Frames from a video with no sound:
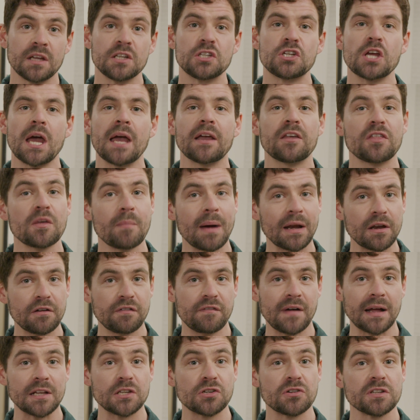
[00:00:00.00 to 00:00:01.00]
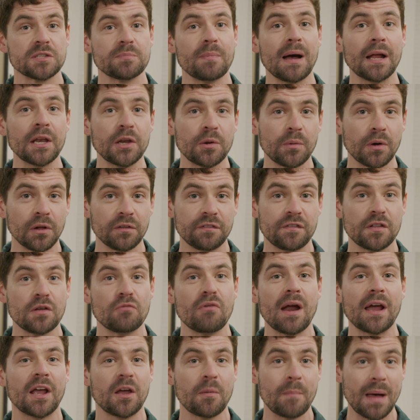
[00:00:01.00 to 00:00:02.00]
Check the manufacturer's manual for the
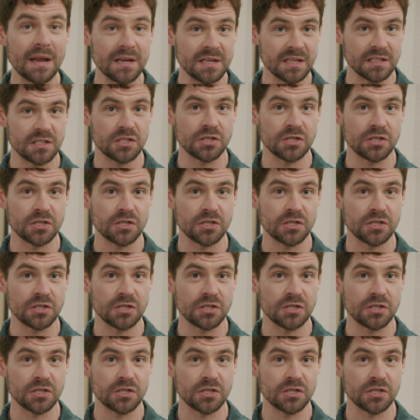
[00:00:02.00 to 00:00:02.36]
recommended